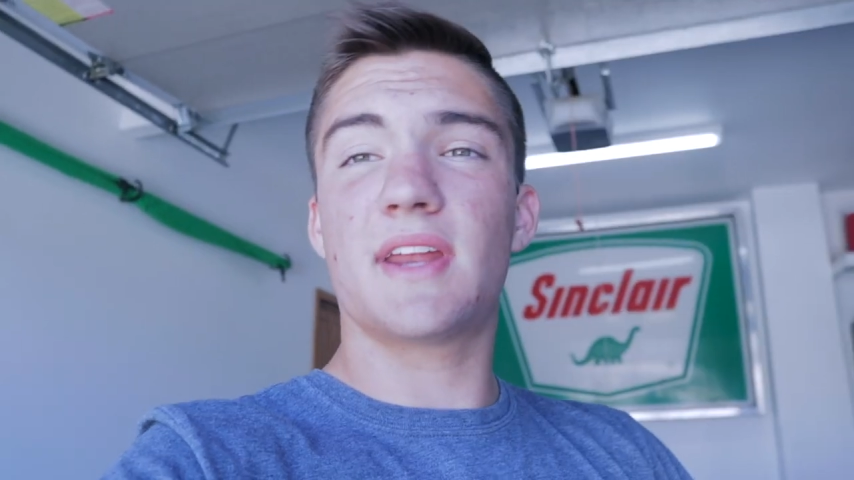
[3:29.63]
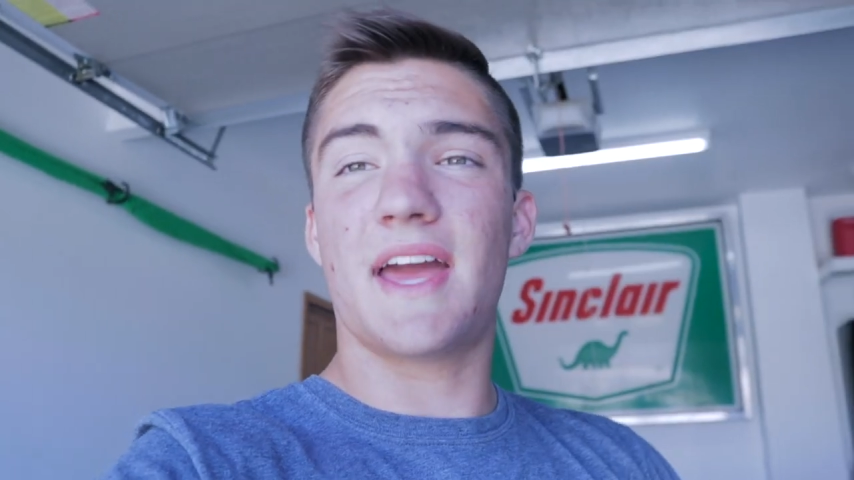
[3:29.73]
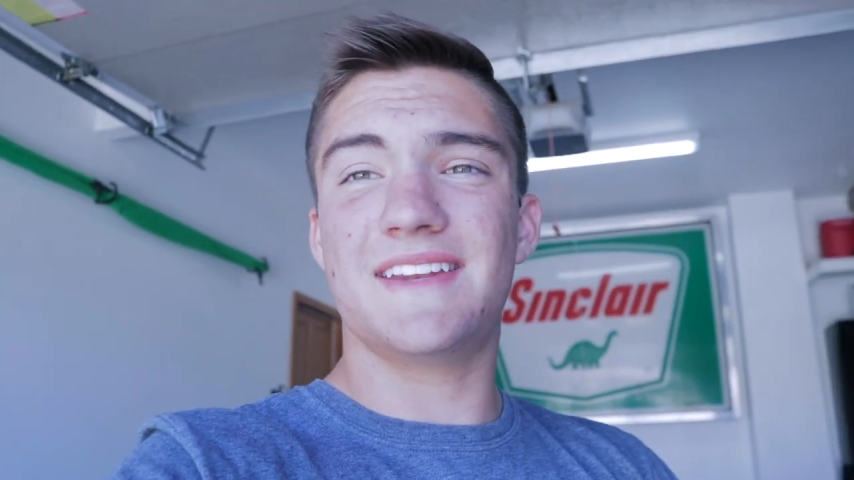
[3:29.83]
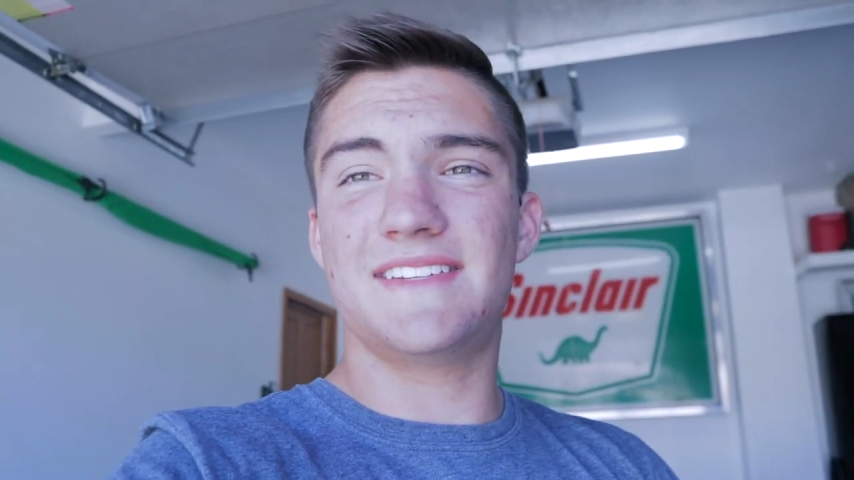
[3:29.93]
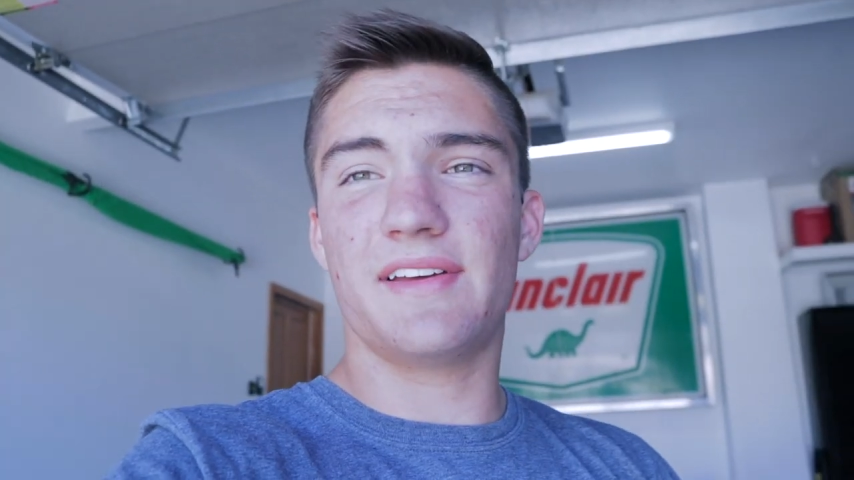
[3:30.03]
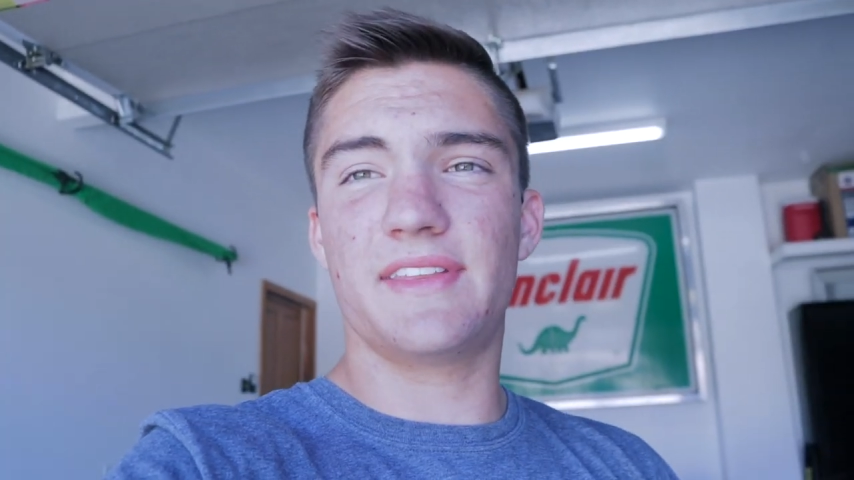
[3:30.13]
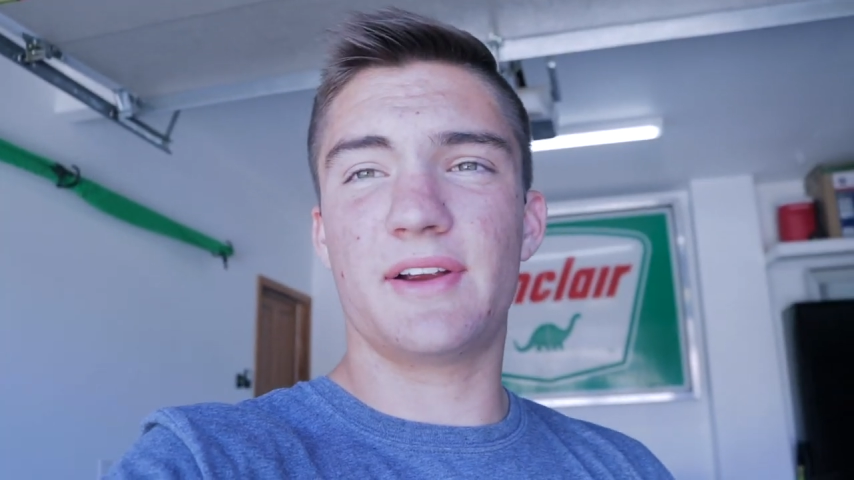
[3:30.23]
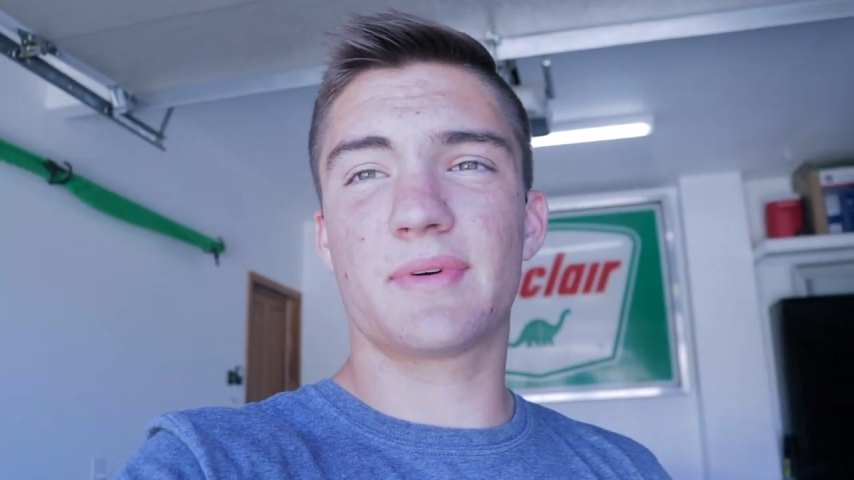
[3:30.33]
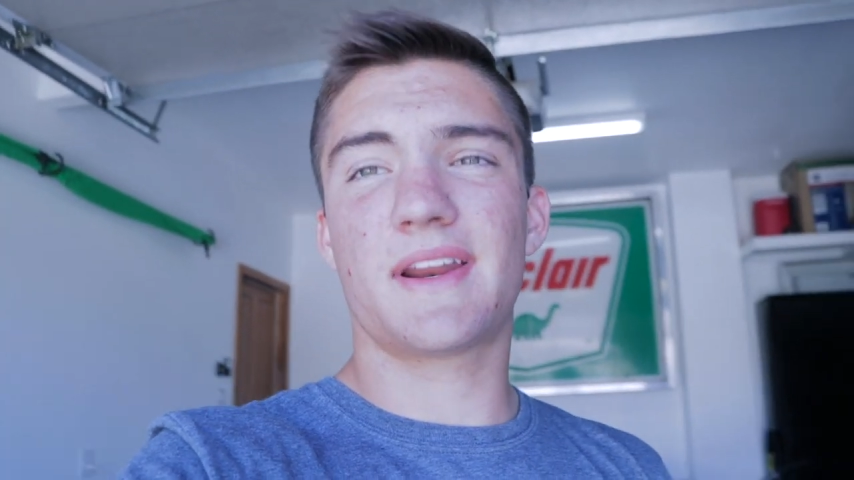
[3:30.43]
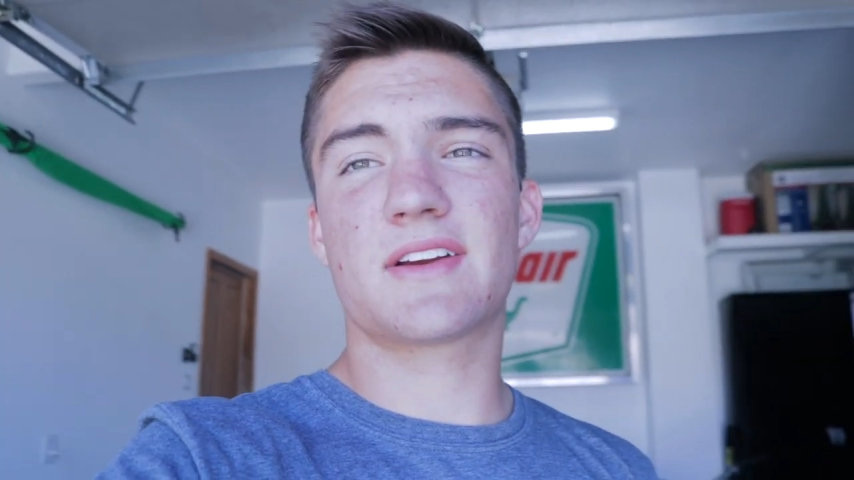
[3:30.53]
gonna head down
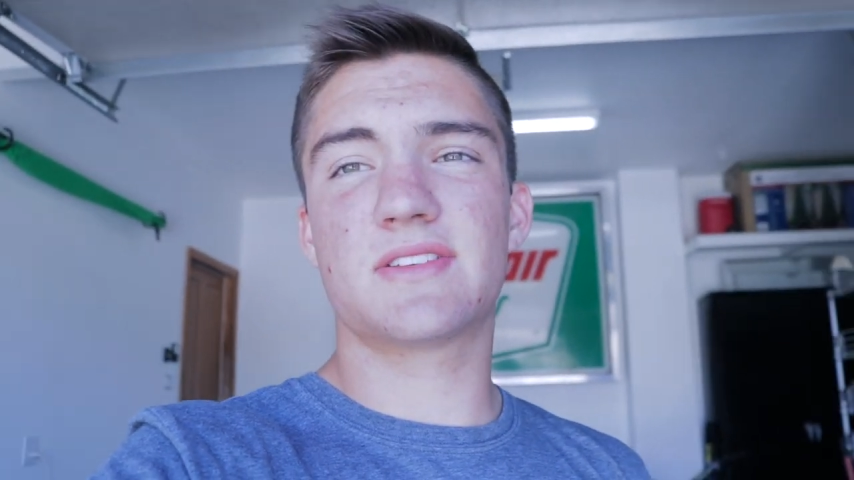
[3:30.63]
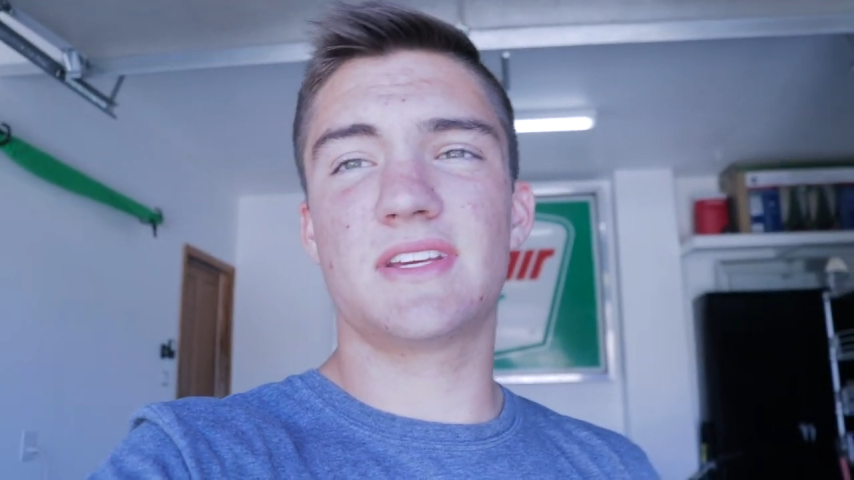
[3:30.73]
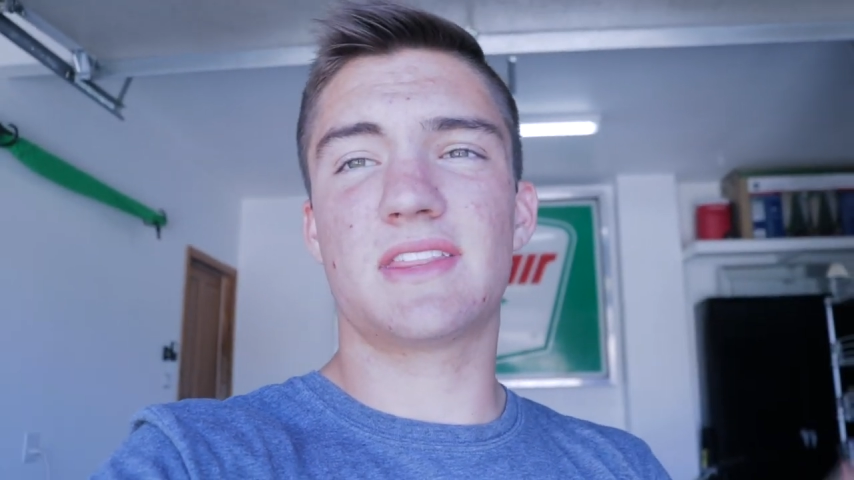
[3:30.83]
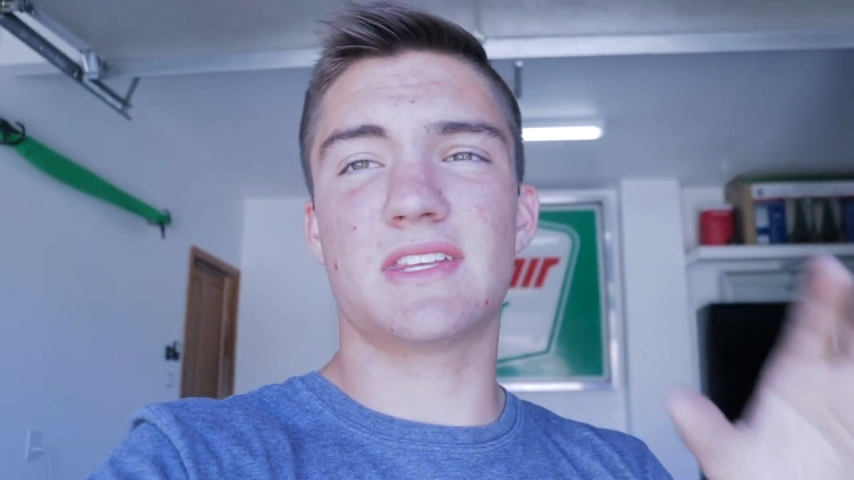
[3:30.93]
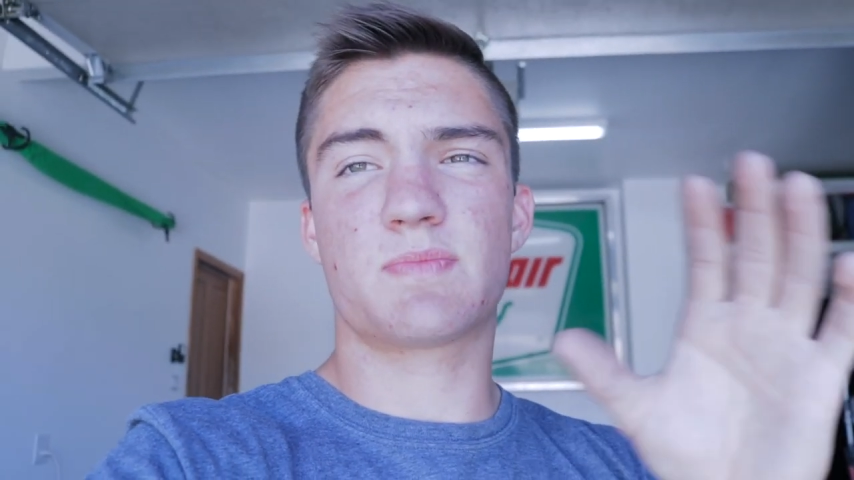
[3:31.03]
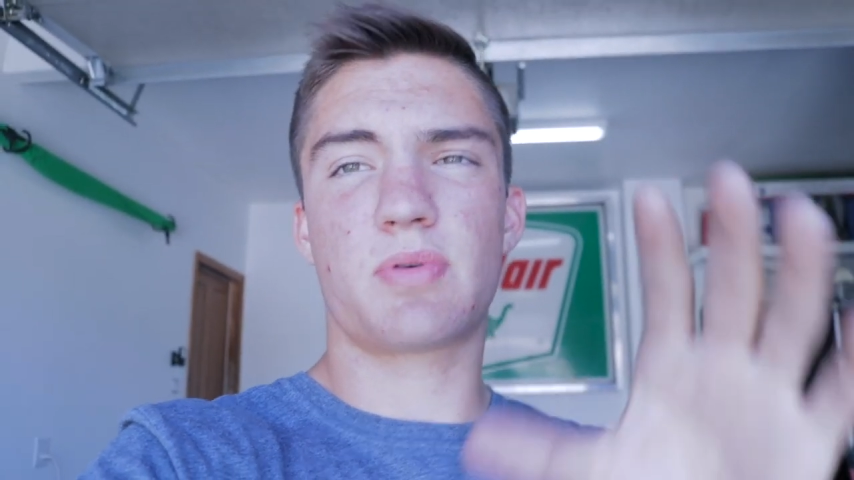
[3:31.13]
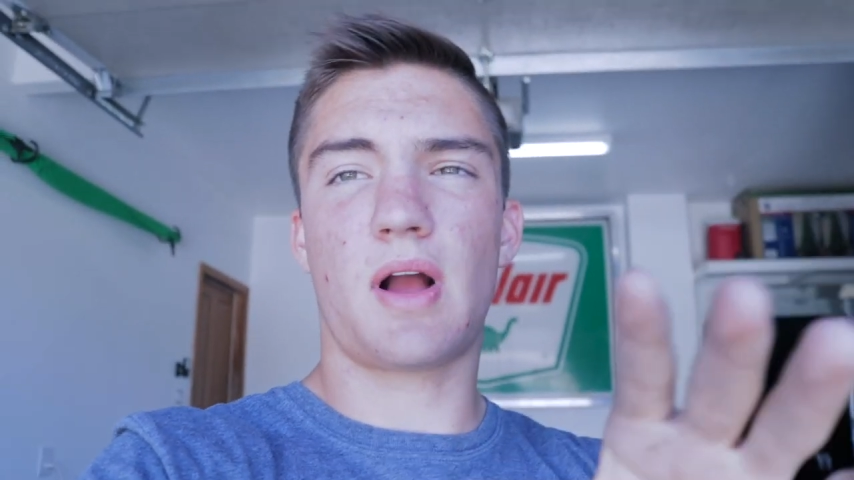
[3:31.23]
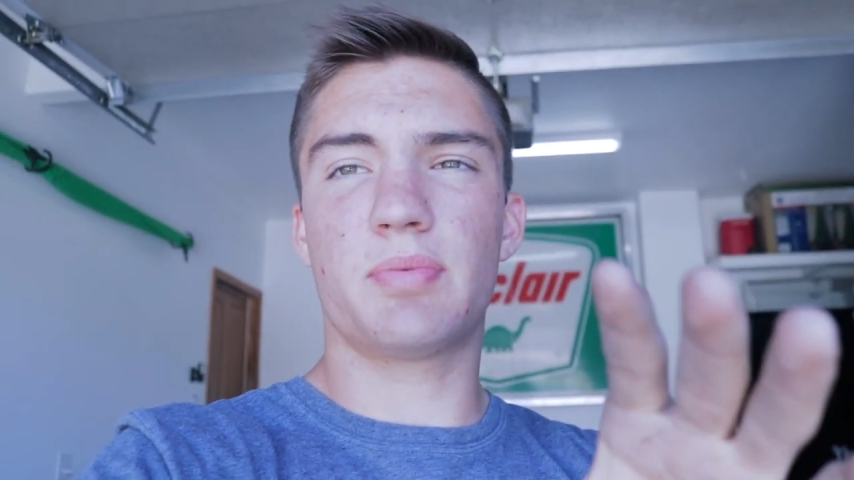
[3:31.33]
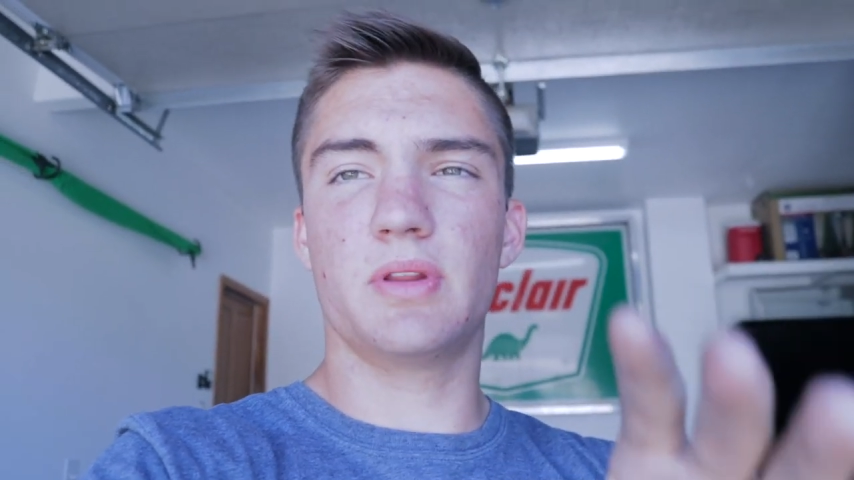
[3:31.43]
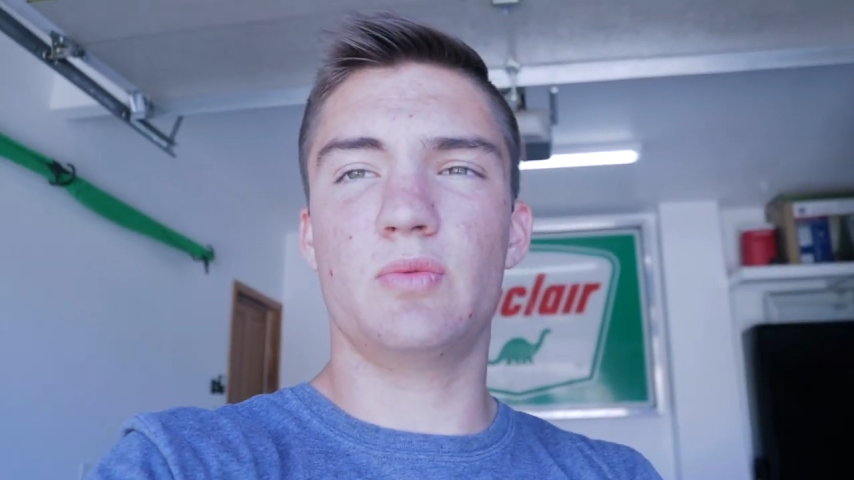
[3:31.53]
there, we're gonna actually get this properly